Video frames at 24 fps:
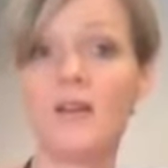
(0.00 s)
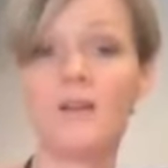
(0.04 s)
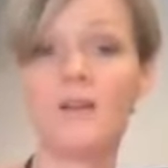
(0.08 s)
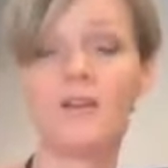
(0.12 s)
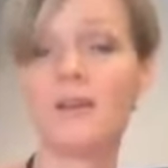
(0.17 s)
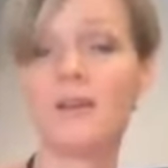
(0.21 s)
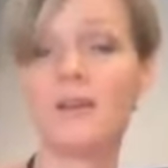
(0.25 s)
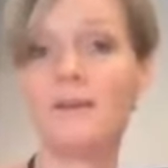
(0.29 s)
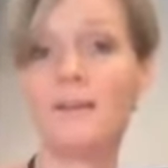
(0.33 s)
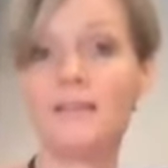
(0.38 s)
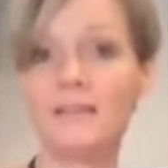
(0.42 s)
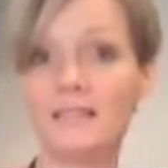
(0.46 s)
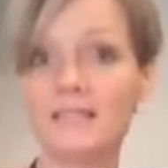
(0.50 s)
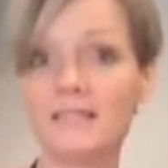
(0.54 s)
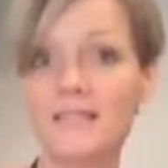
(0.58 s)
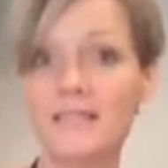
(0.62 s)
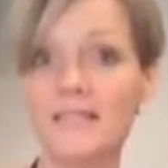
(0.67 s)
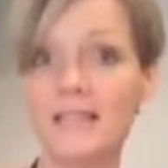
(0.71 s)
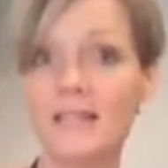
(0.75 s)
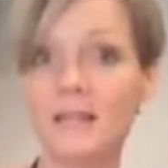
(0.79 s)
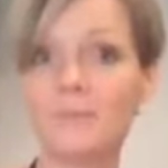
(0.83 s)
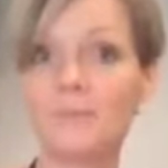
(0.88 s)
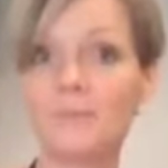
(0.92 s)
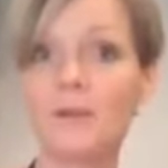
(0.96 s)
or I mean as a
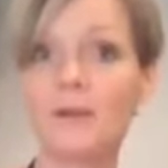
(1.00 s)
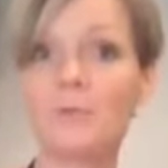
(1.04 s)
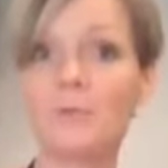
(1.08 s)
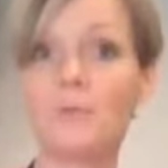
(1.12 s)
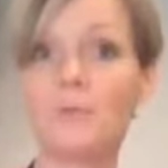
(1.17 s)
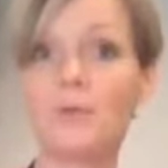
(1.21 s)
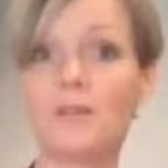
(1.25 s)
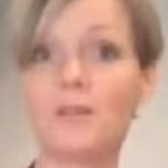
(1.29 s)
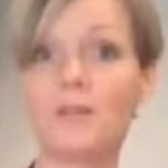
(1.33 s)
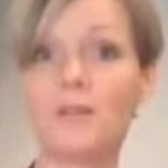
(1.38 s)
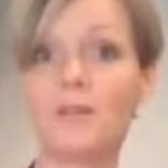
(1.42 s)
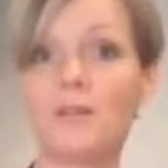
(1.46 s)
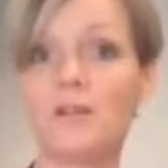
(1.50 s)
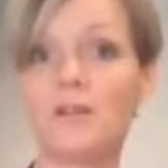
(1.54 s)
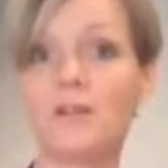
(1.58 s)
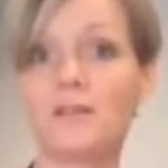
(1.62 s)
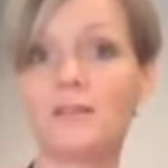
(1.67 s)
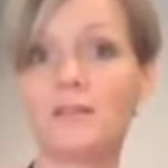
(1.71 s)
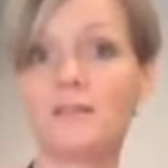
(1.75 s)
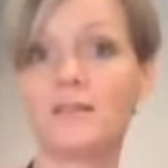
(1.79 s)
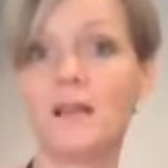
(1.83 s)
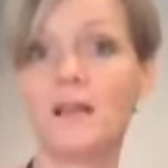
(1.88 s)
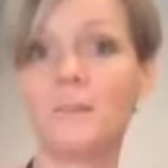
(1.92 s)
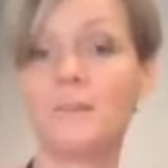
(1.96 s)
dip, I'll put it
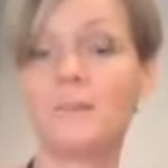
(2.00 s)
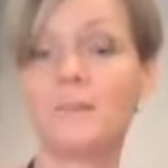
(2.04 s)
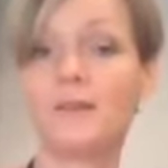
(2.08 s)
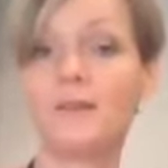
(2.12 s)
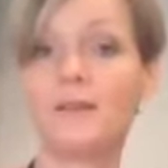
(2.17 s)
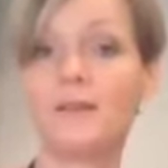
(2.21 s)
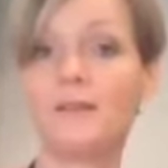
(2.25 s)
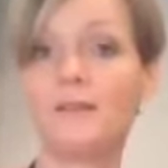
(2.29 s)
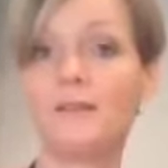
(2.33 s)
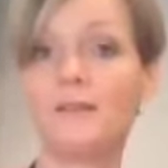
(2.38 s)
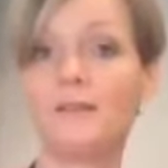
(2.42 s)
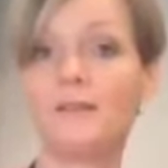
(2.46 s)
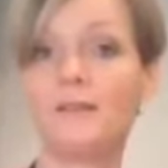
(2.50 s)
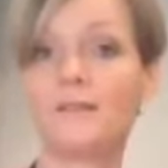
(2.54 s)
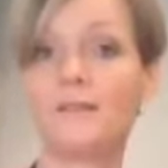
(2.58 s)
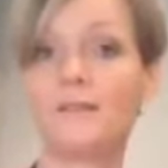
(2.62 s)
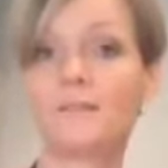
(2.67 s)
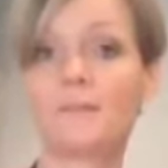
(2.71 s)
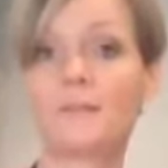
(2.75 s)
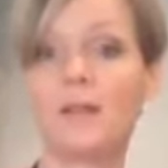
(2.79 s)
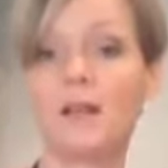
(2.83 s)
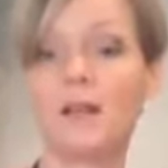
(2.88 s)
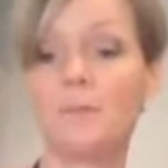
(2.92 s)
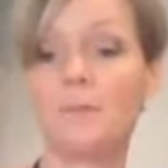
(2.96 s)
on top of
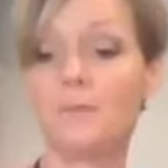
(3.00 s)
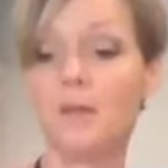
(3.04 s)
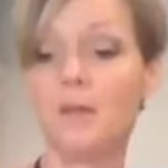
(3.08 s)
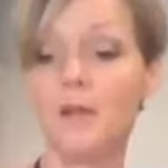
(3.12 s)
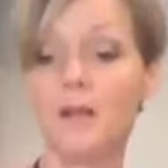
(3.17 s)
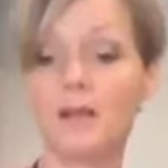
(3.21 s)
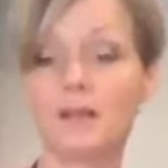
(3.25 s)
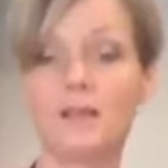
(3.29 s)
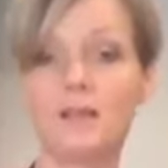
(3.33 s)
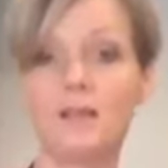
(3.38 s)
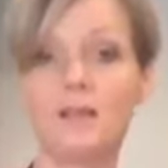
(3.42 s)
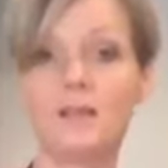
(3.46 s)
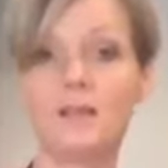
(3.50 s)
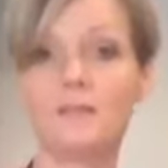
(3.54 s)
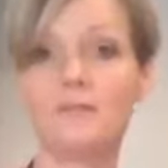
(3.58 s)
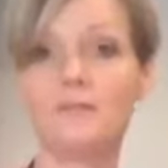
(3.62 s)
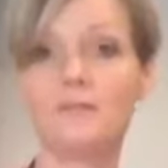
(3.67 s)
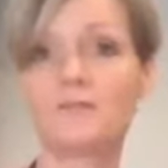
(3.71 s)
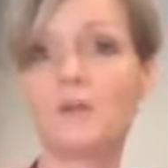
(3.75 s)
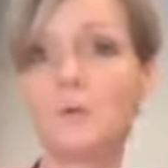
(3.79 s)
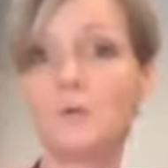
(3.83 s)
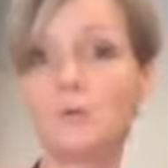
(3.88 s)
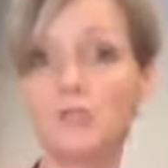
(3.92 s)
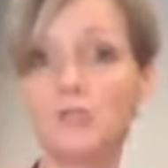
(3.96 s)
a block of
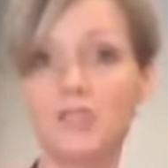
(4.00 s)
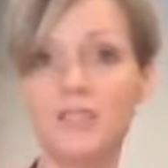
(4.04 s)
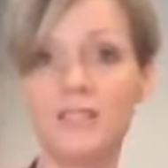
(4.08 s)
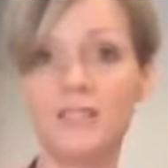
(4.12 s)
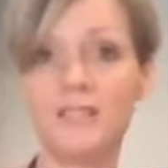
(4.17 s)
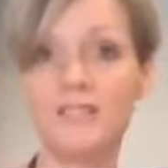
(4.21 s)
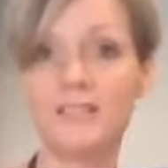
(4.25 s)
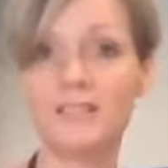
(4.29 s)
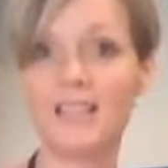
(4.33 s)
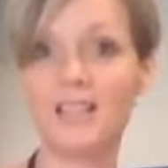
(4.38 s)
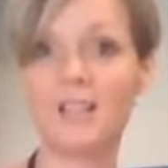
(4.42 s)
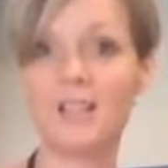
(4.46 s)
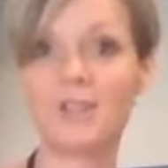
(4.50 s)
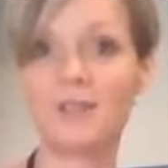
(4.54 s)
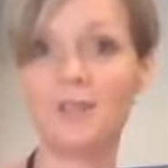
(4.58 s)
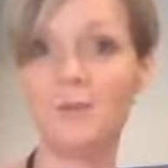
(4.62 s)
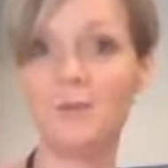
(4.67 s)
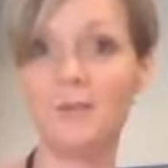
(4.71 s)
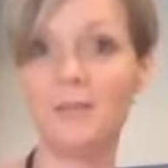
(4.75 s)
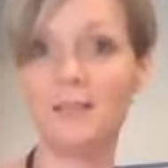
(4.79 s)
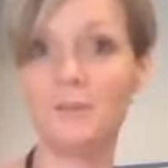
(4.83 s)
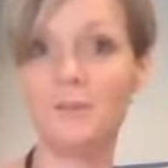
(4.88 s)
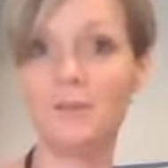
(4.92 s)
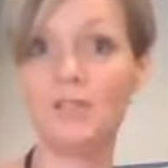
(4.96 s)
goat cheese, that
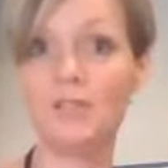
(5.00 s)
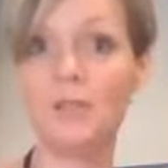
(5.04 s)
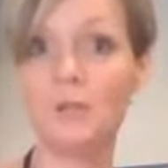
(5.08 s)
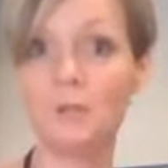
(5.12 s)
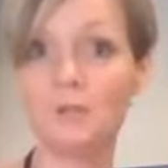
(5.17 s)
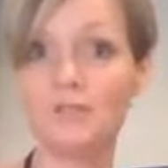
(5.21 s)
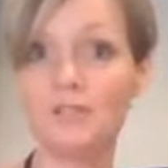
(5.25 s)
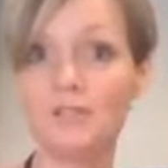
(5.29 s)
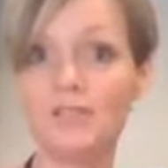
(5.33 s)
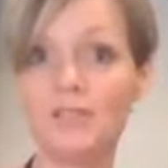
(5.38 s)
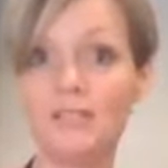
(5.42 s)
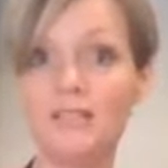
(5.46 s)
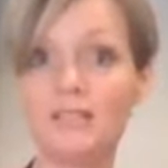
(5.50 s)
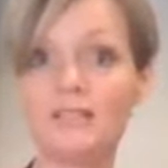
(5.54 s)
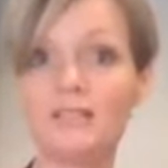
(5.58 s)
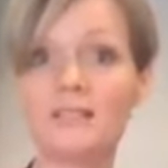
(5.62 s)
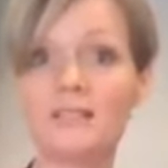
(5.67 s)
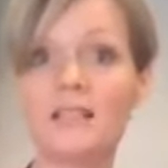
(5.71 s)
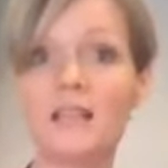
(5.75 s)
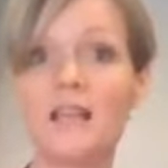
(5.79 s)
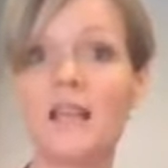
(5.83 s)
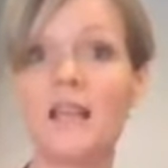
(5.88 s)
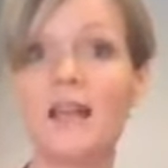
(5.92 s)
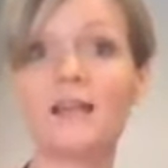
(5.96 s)
creamy, yummy goat cheese,
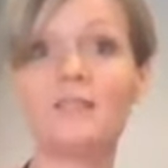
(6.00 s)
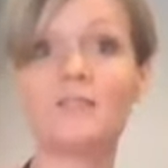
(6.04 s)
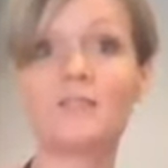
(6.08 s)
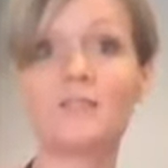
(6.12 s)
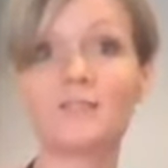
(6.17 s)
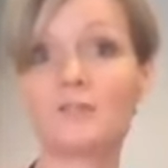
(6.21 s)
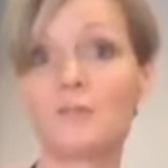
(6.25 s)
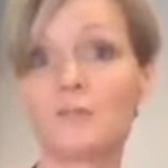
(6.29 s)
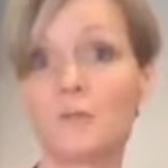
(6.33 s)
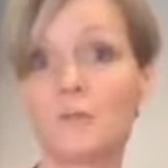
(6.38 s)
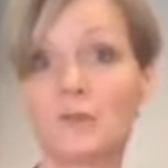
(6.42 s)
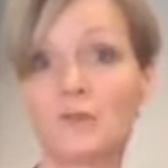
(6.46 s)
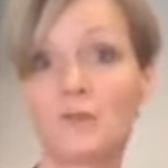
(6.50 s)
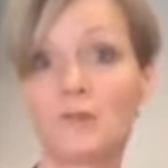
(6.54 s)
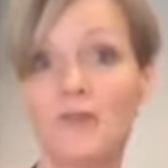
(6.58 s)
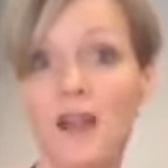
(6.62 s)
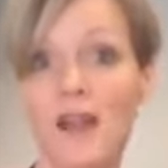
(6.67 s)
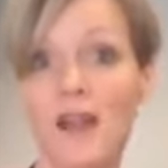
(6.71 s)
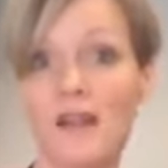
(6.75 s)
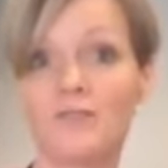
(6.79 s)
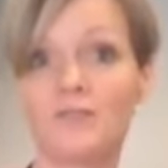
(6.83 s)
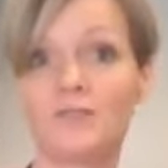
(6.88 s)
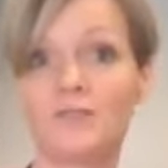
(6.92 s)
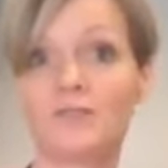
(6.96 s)
and serve it with
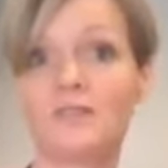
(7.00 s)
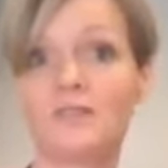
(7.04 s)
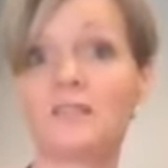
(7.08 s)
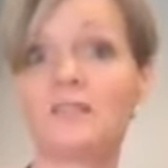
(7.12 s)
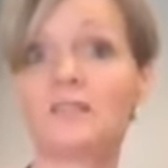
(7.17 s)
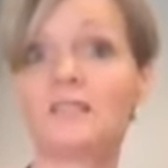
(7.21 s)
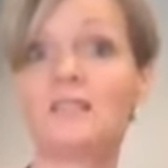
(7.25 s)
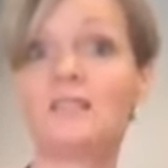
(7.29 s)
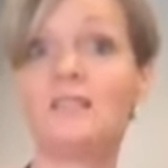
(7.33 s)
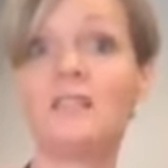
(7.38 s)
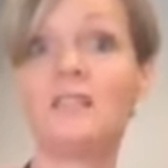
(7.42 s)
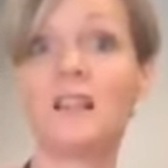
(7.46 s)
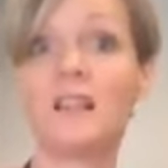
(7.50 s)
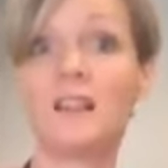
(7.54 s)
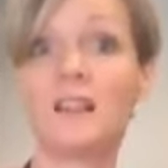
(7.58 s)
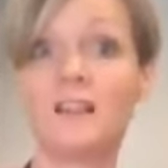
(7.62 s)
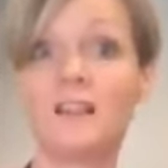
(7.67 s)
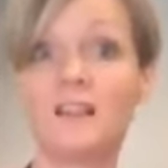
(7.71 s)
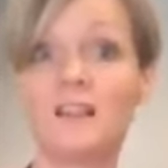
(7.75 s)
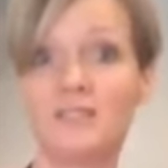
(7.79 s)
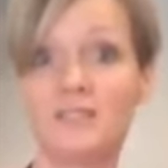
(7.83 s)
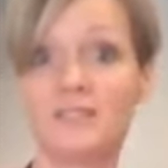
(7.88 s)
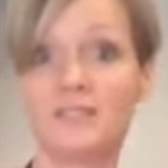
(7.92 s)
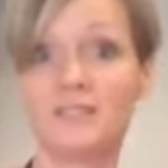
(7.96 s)
crackers. It's
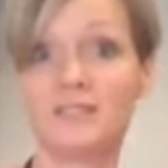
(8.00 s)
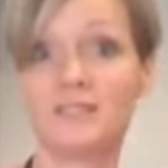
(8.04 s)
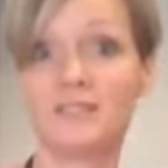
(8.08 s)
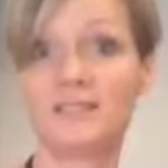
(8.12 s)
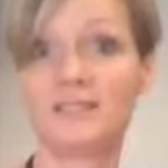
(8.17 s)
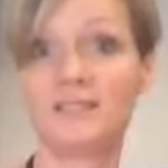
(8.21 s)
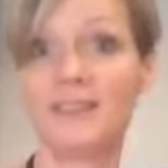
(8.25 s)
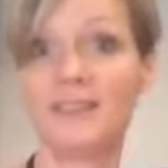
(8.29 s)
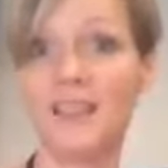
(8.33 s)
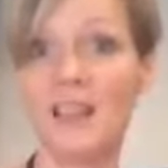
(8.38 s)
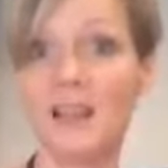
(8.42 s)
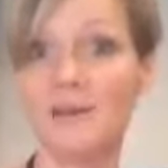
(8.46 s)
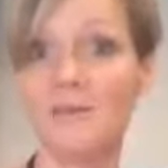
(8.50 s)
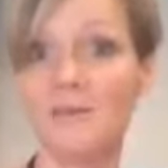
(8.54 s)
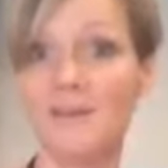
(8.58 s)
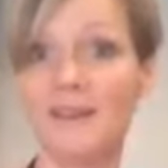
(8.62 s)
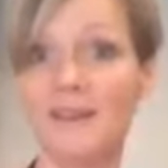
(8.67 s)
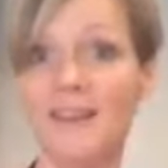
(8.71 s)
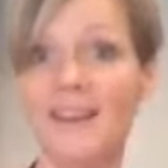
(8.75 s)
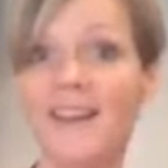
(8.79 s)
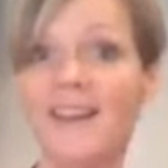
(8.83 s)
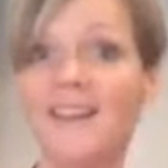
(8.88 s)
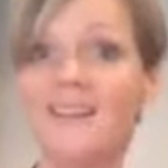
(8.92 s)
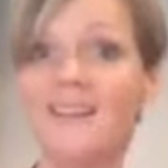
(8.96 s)
delicious that
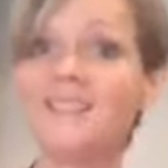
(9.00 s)
way.